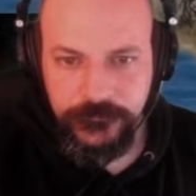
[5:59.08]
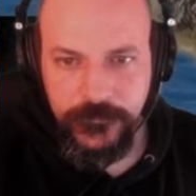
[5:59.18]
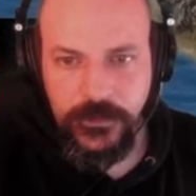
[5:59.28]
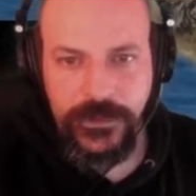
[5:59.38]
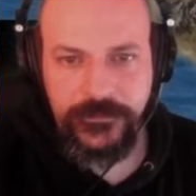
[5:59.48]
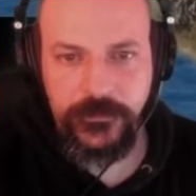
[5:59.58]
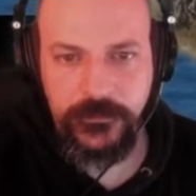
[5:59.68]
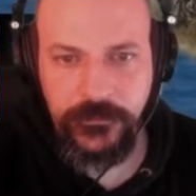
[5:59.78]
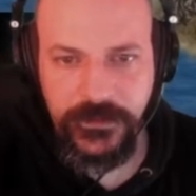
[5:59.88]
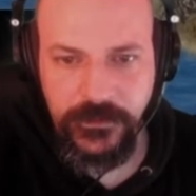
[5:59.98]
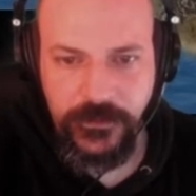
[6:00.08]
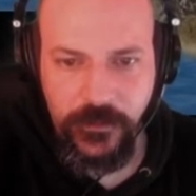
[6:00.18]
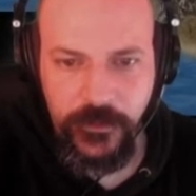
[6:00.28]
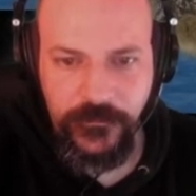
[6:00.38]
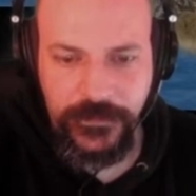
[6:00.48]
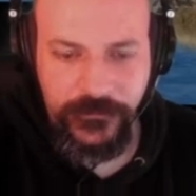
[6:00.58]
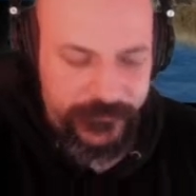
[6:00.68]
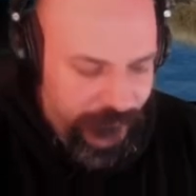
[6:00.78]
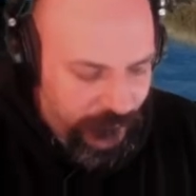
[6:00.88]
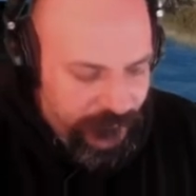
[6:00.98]
Okay, so we're going to go move in and
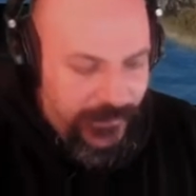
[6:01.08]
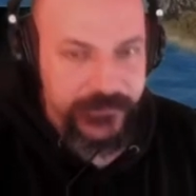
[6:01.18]
take those bears